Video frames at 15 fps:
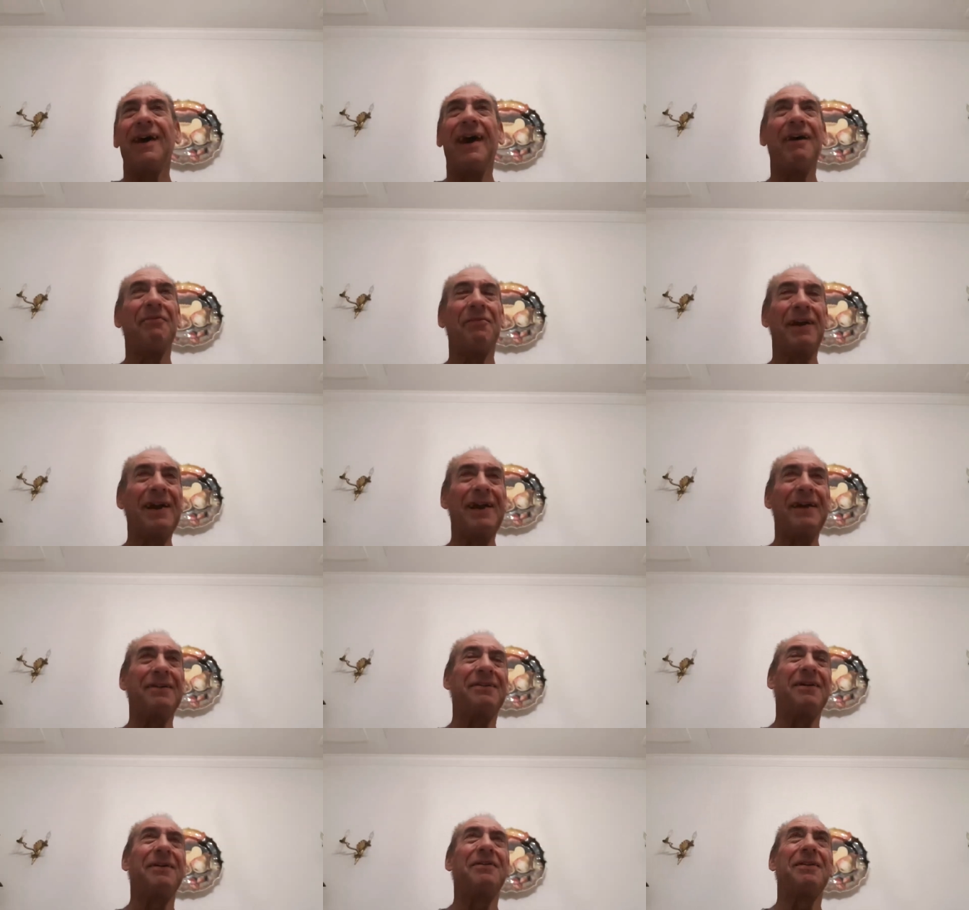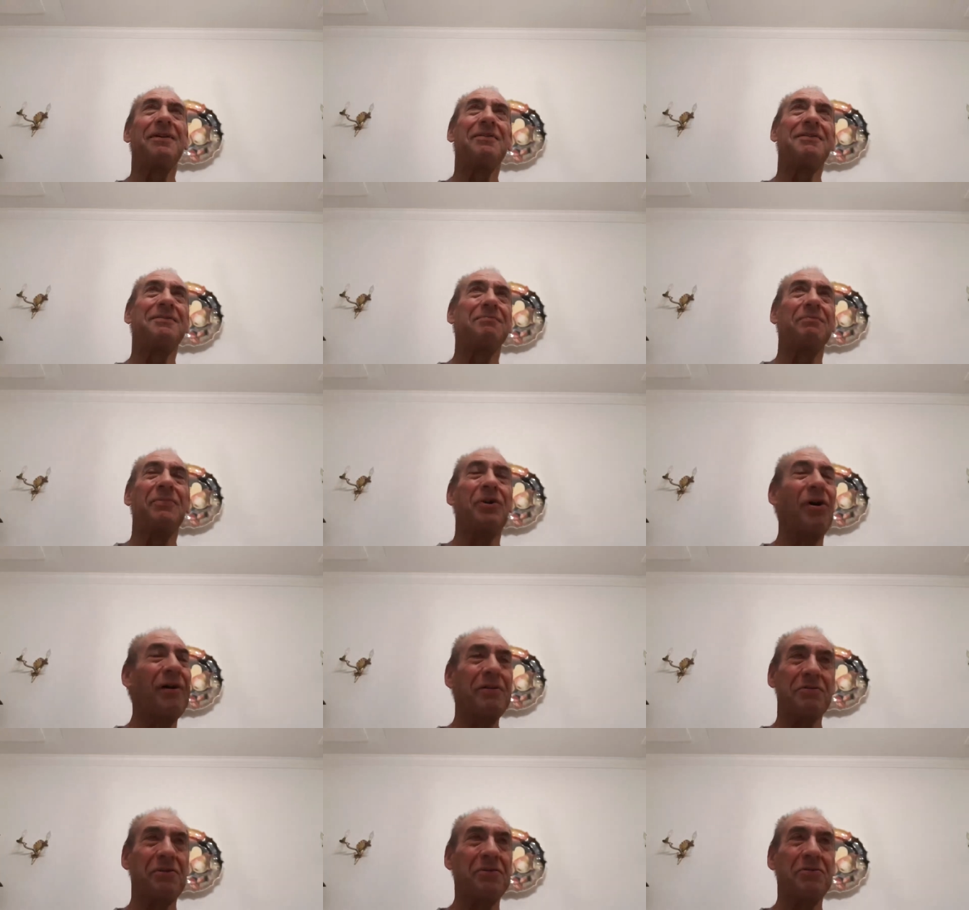And really, it's
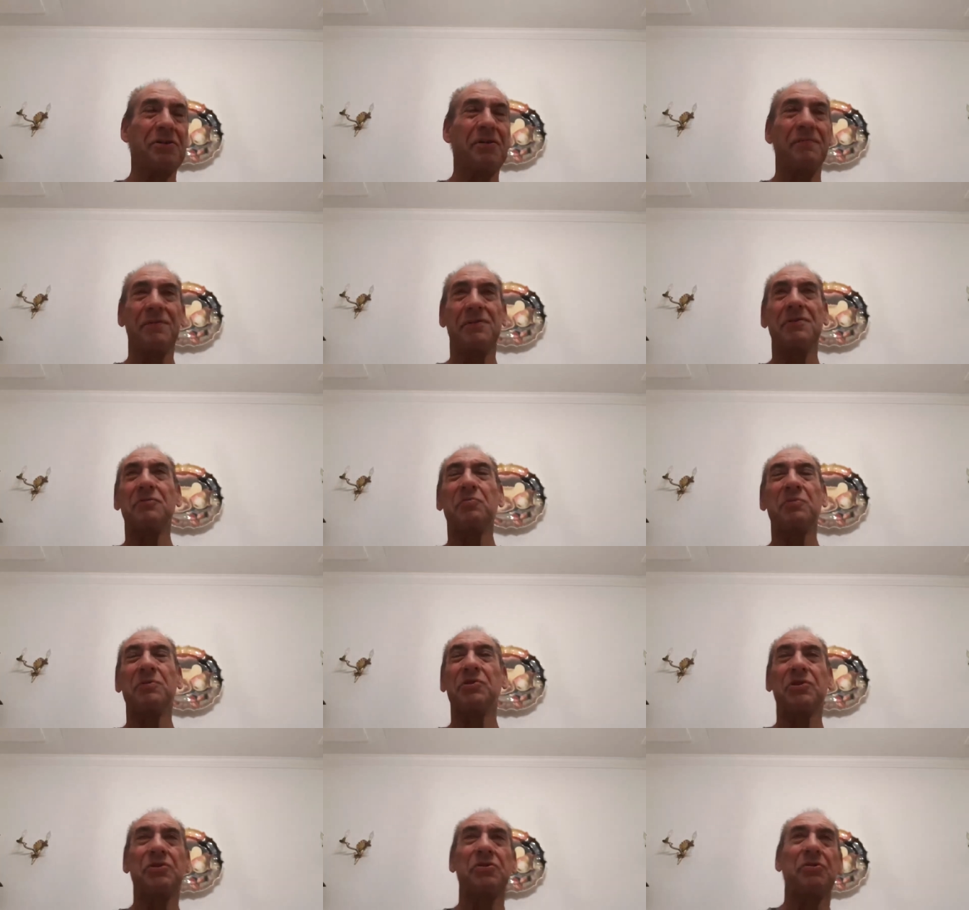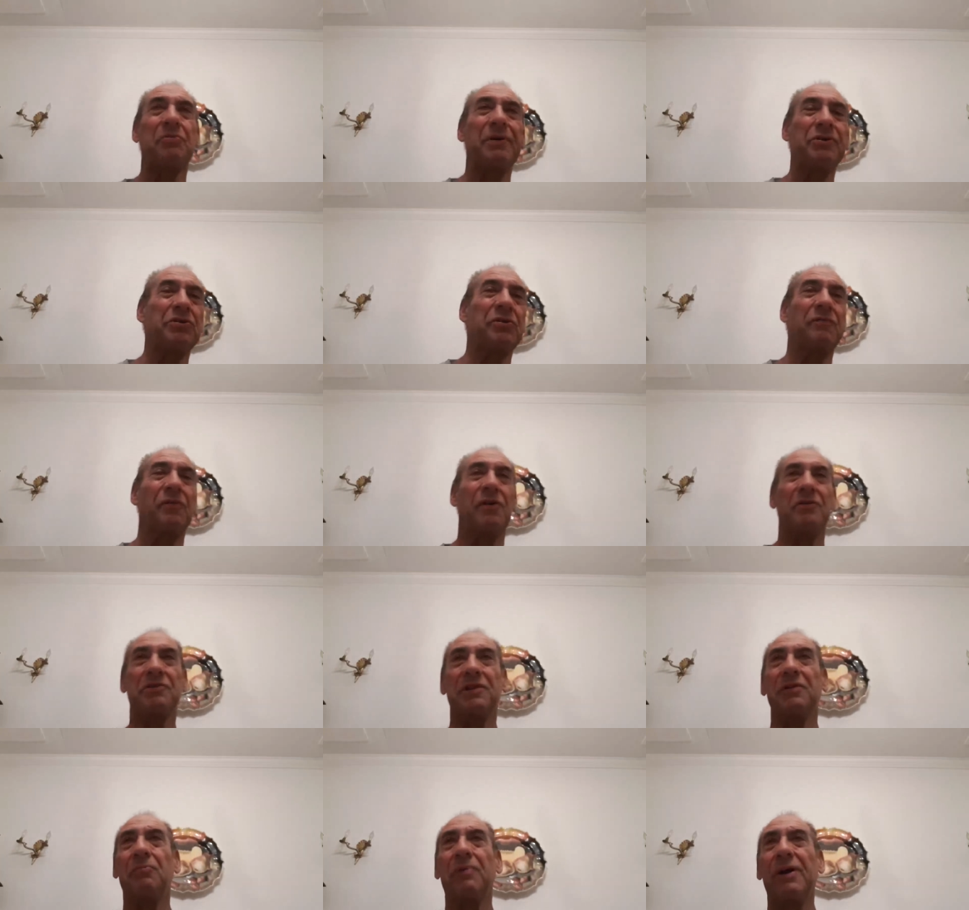going to the services was just a question of
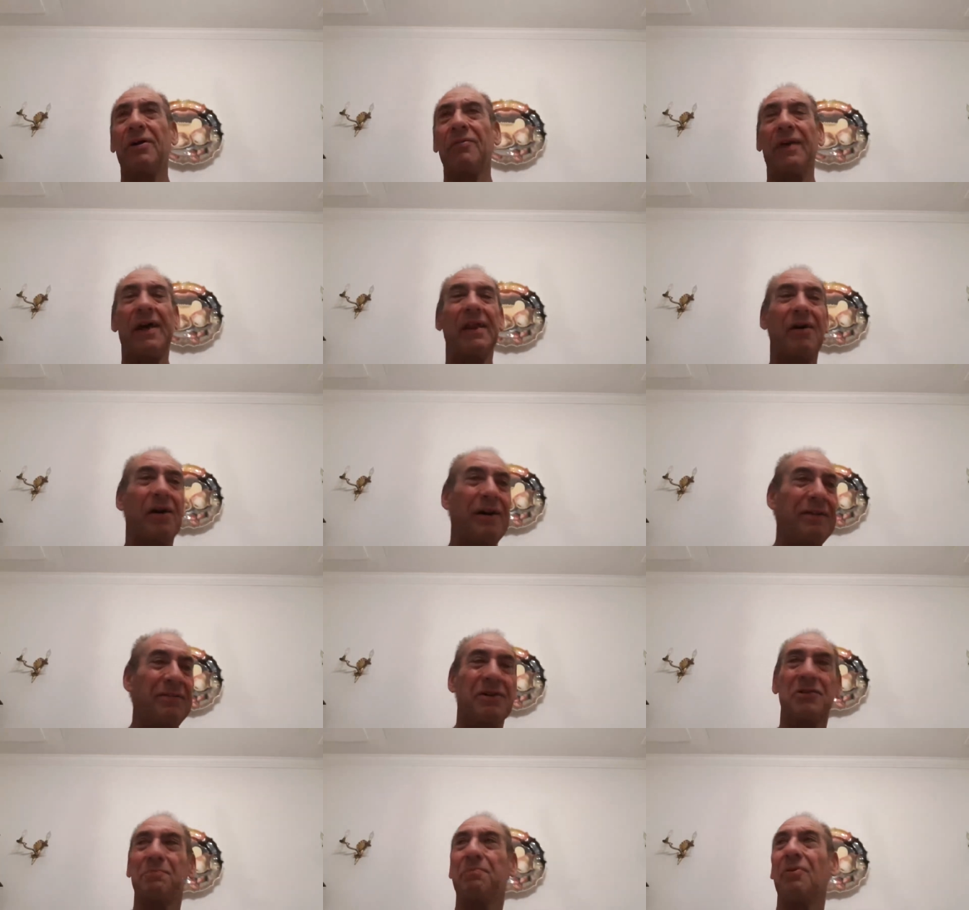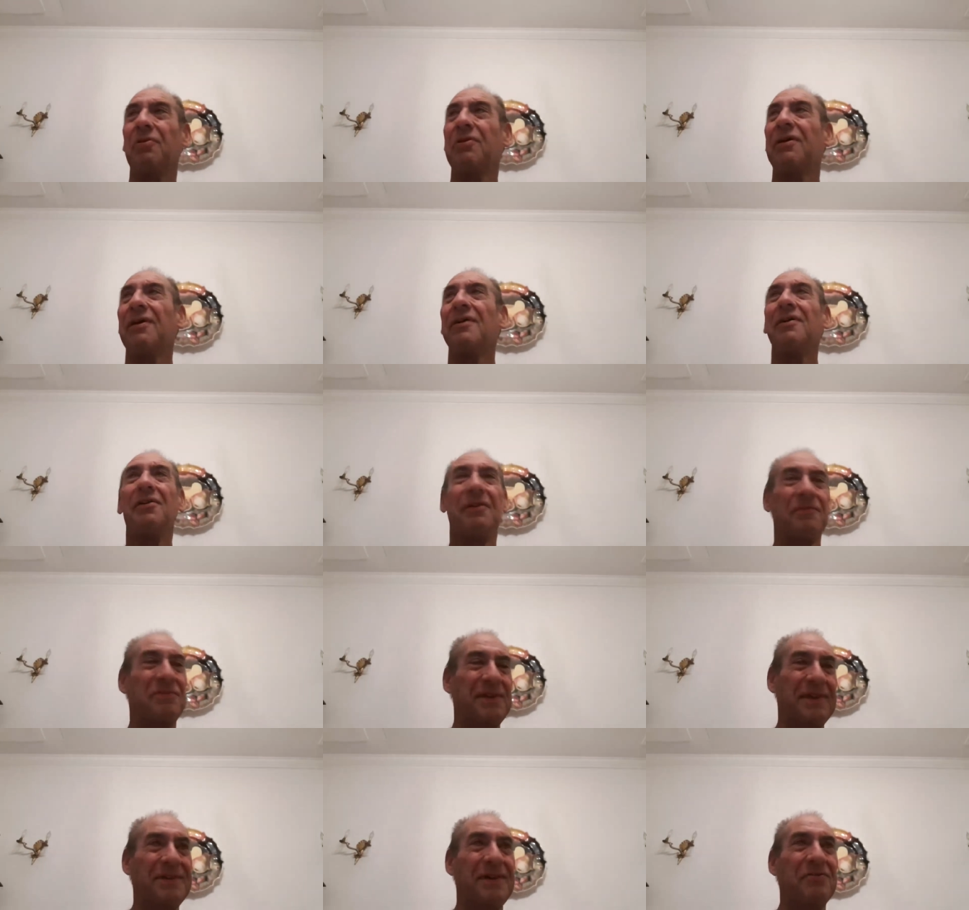asking, where are they now in this book of
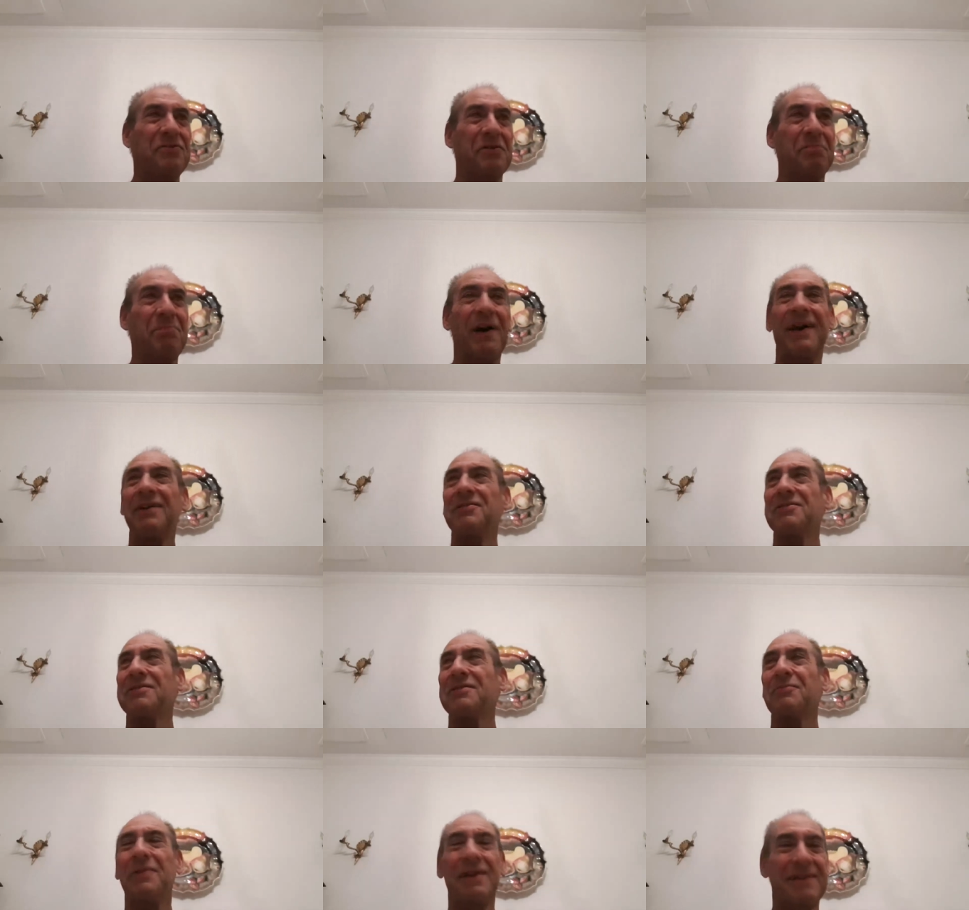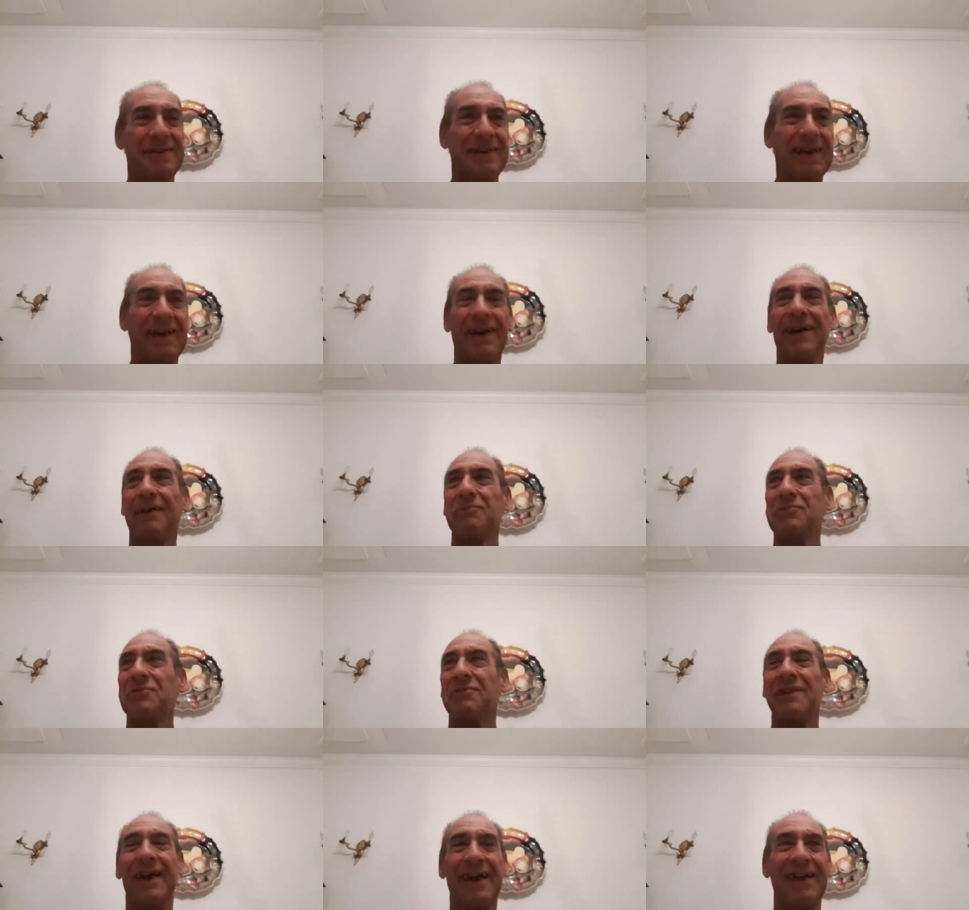600 pages and when is it going to come to
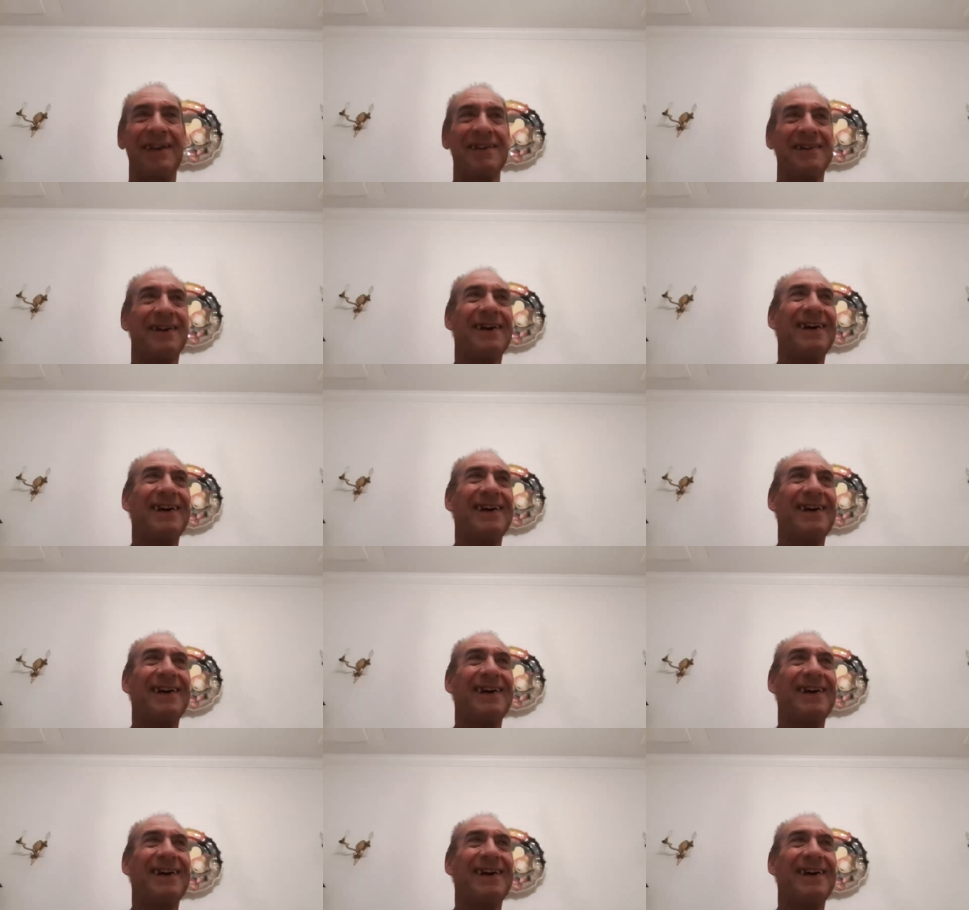an end?